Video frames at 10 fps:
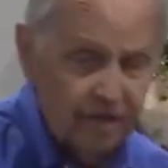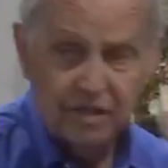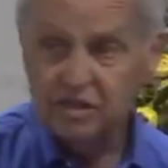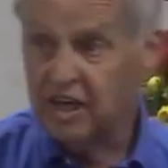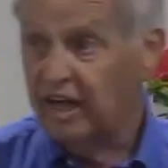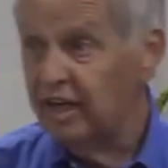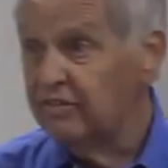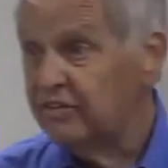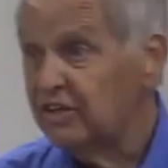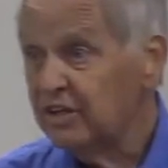
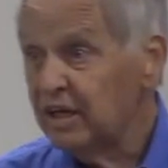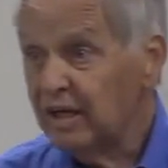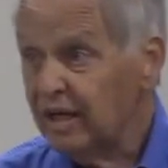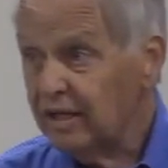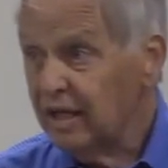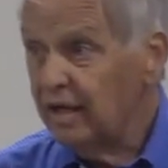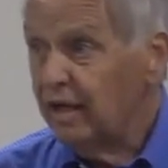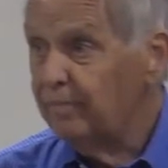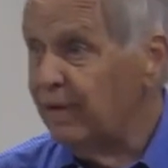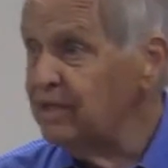stands
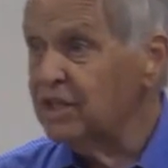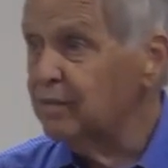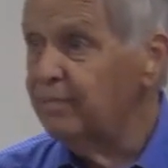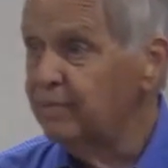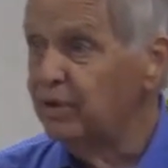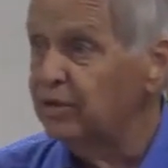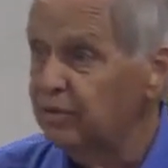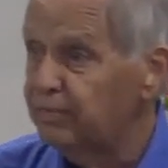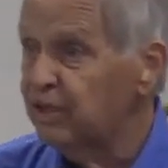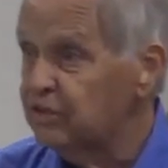a basic
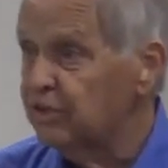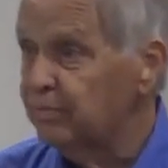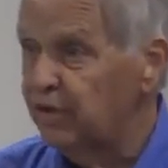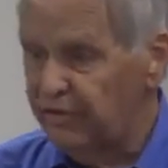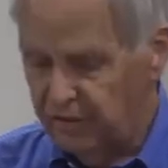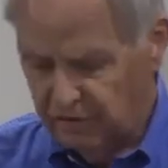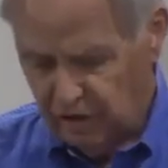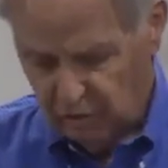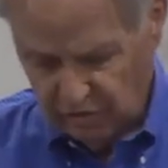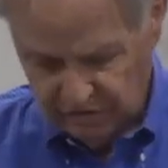biblical principle in
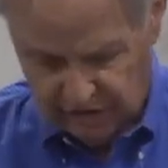the Old